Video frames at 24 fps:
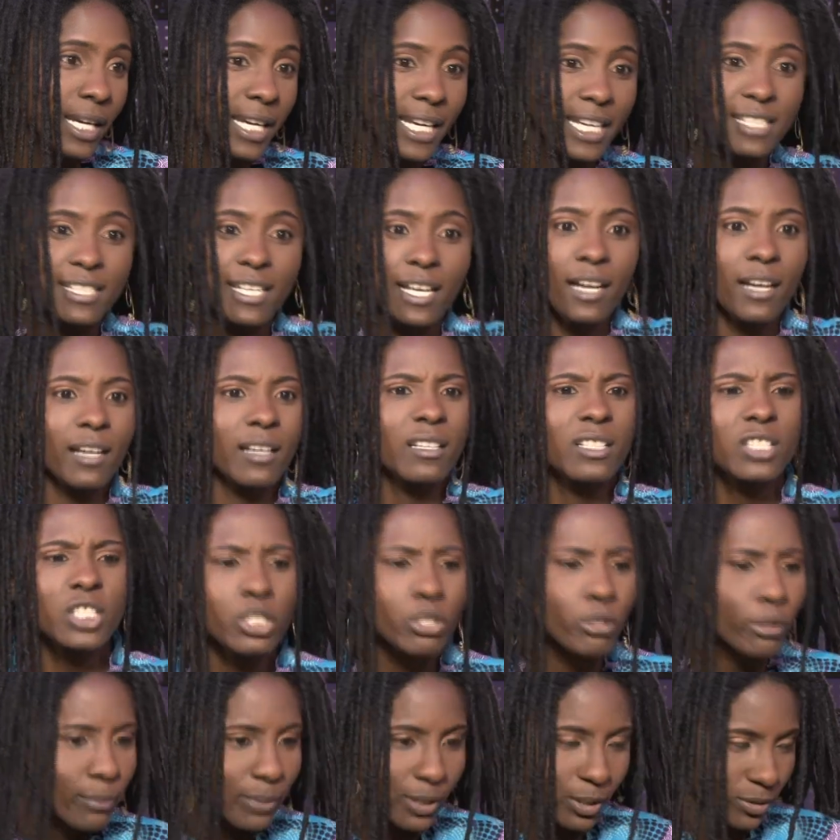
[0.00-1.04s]
It's a
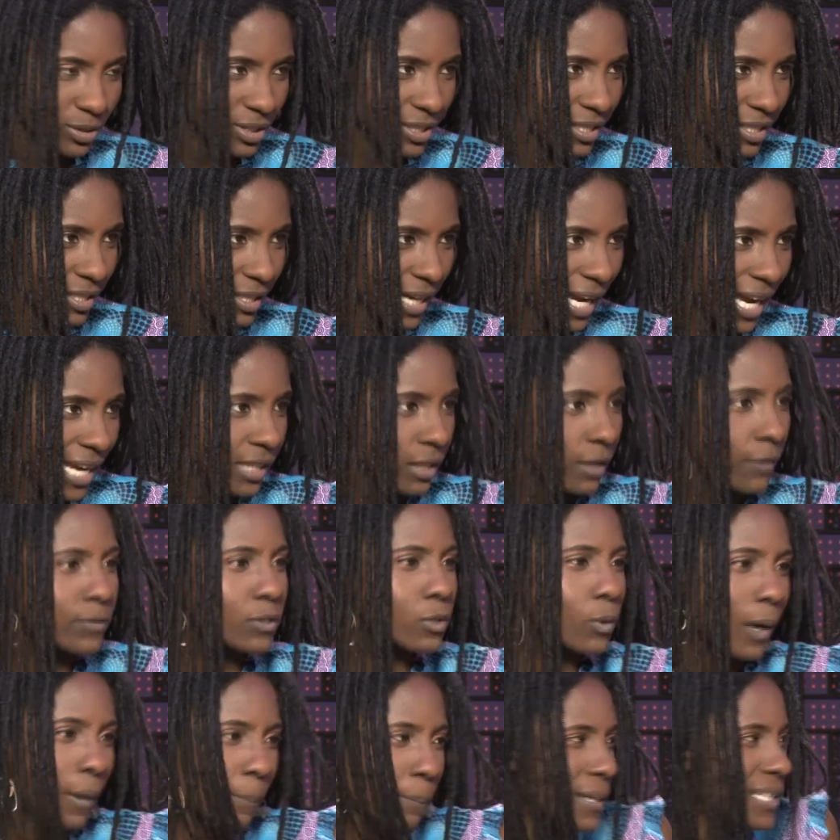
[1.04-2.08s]
tribute kind of
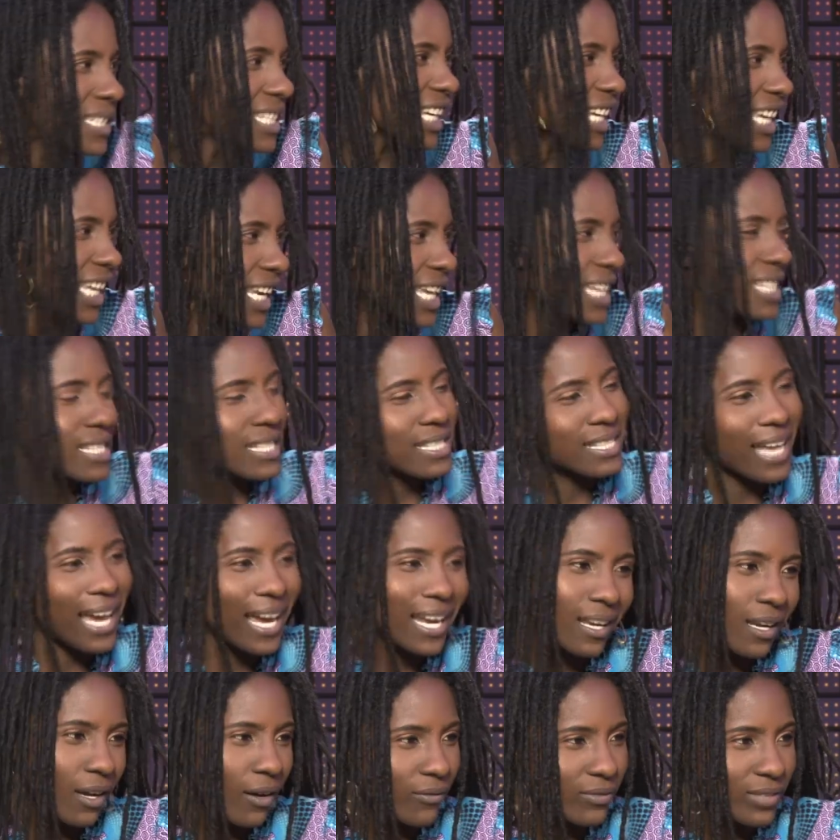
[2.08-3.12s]
to a particular
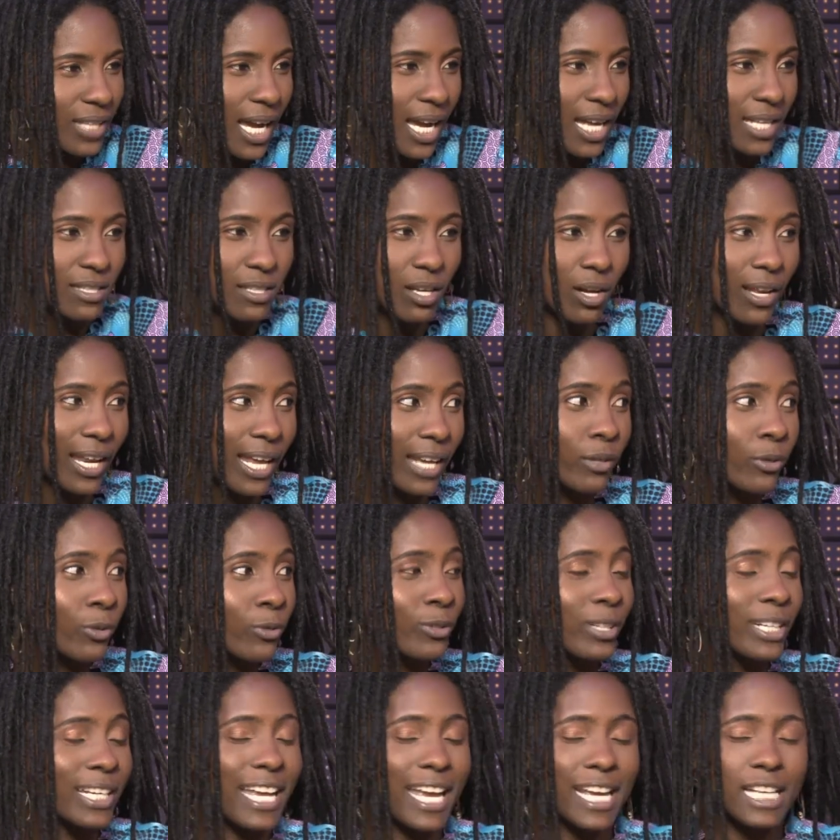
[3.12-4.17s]
style of dancehall. I don't
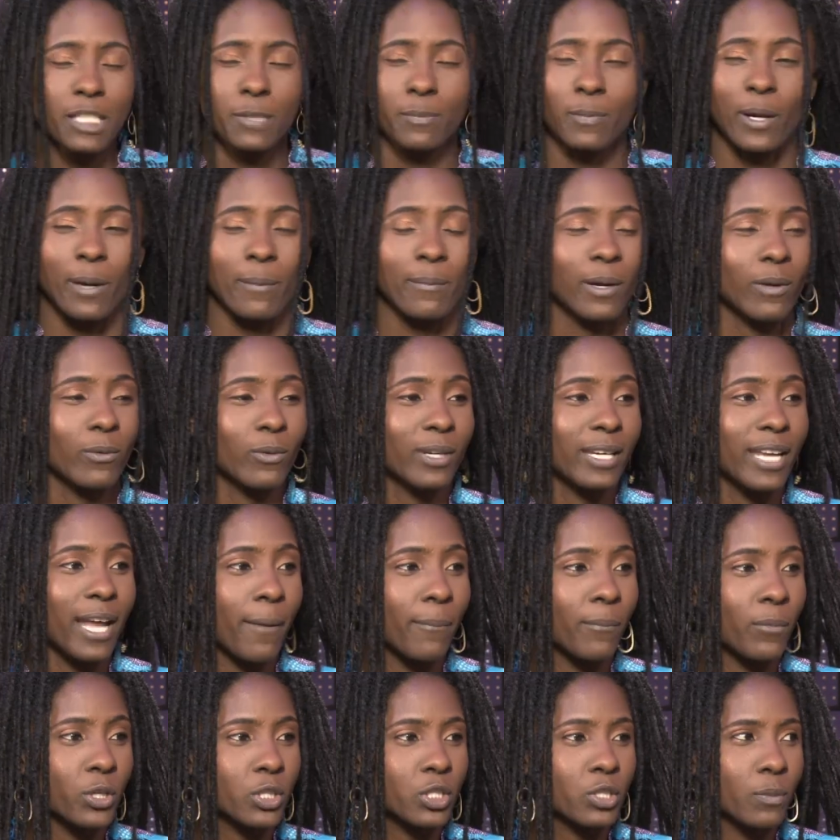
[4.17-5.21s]
really experiment with that
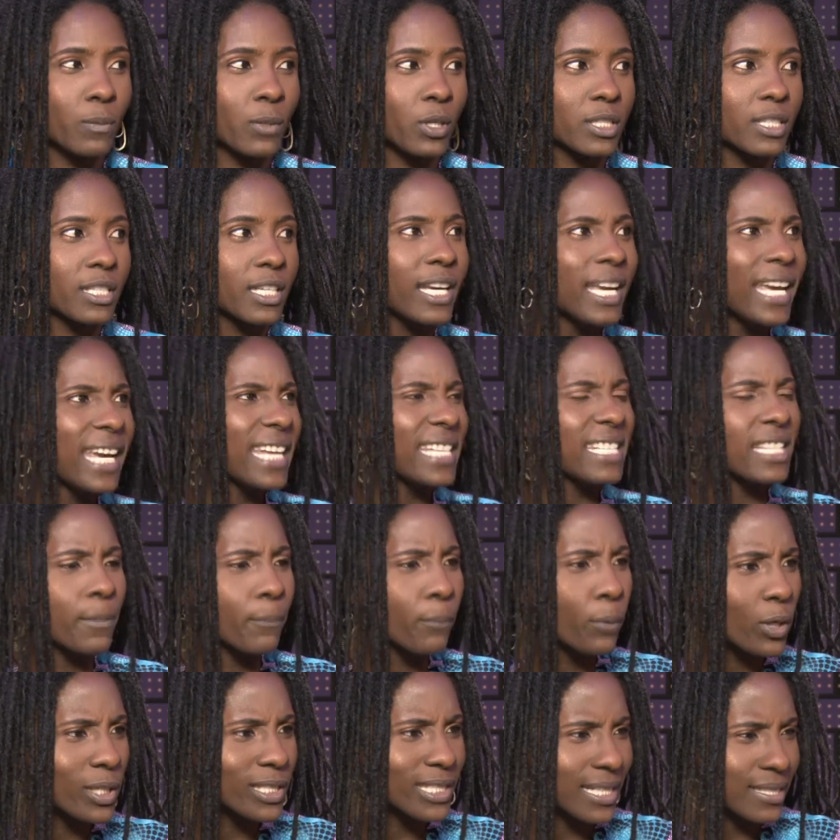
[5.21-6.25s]
much, but it's
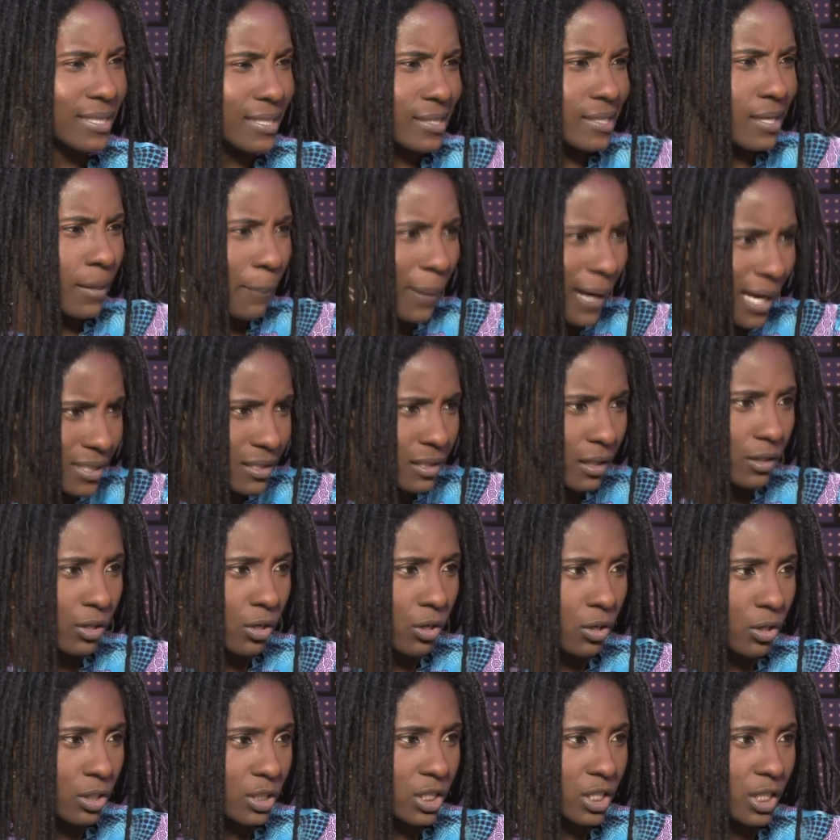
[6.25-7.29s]
important. It's a part of the
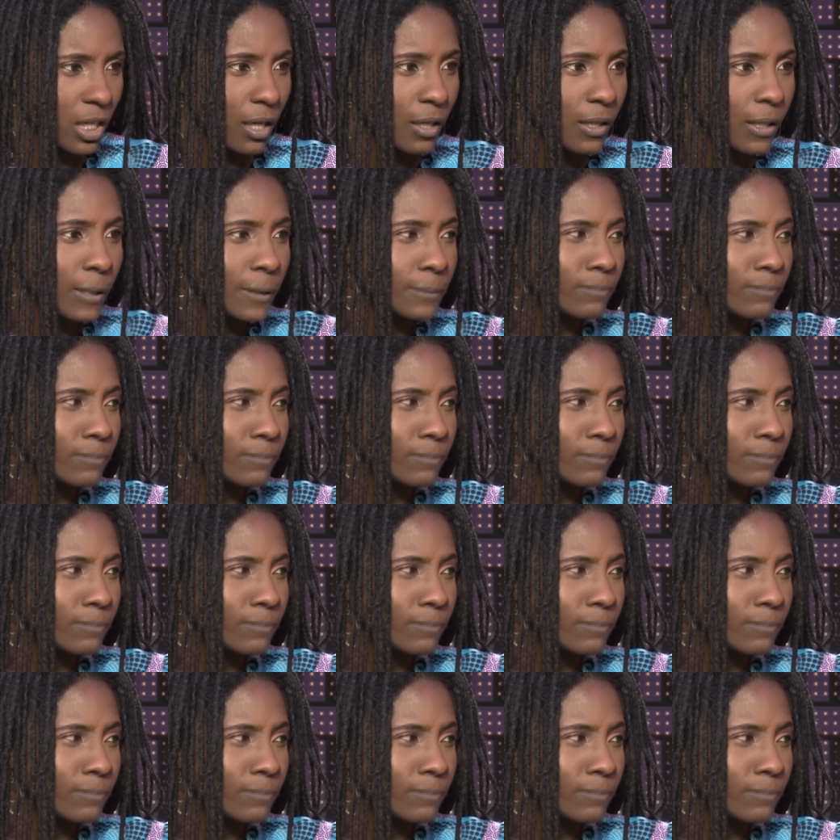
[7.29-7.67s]
culture.